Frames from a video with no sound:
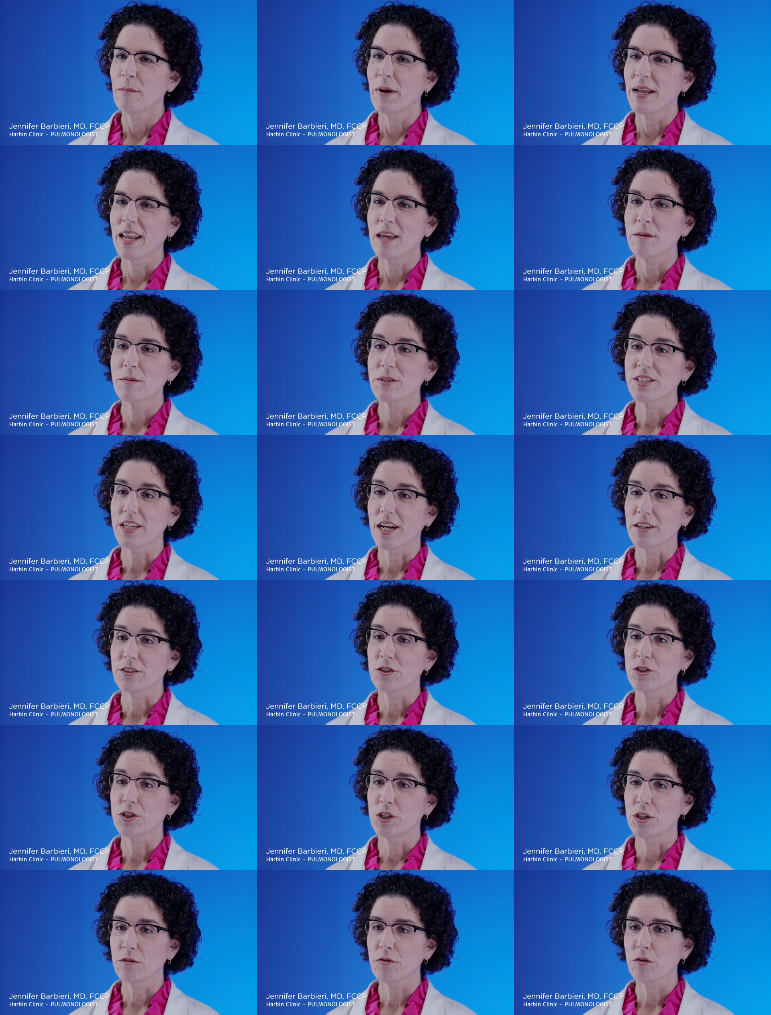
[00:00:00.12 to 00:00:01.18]
My name is
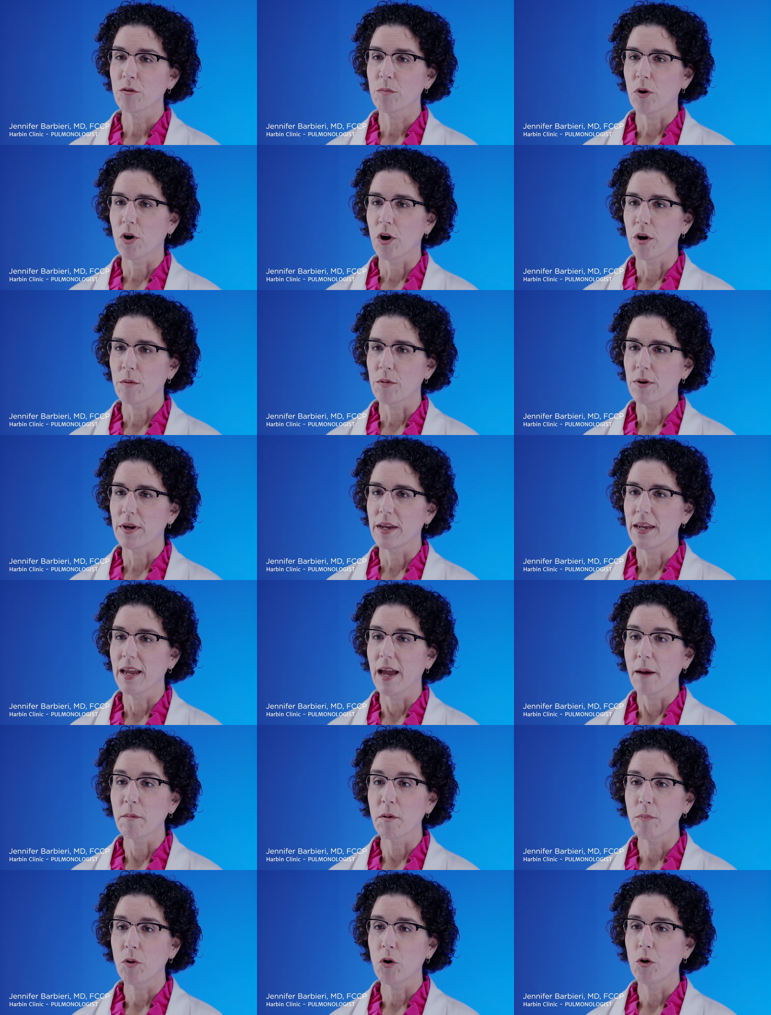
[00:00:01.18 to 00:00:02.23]
Dr. Jennifer Barbieri.
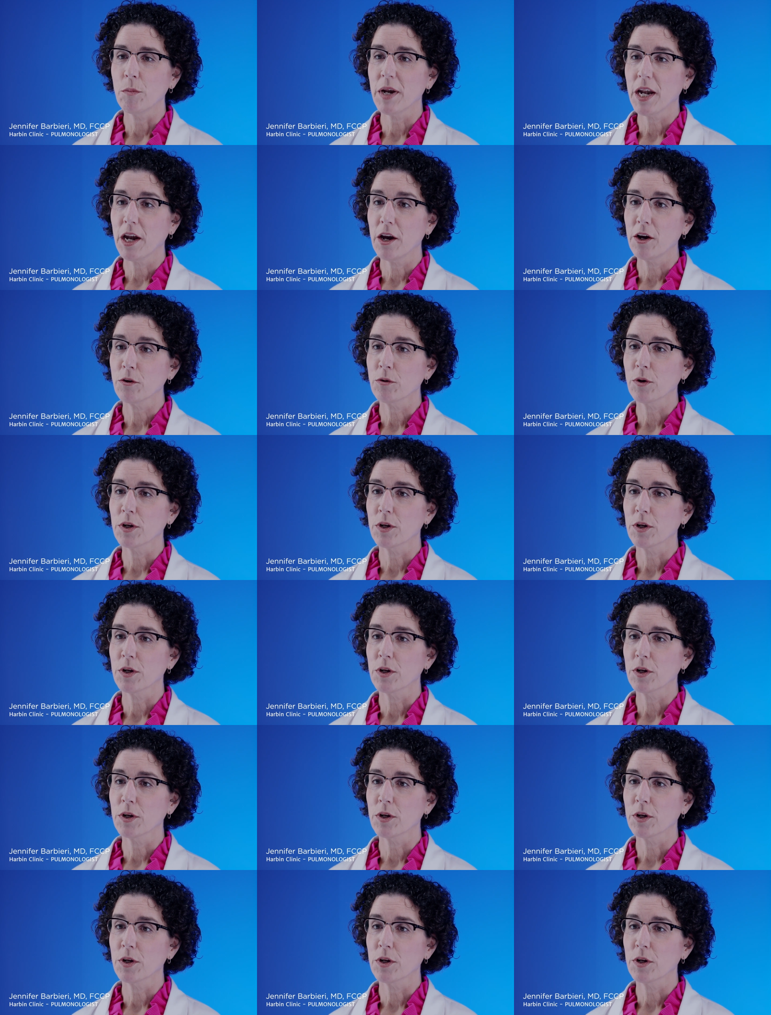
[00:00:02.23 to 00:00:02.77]
I'm a pulmonary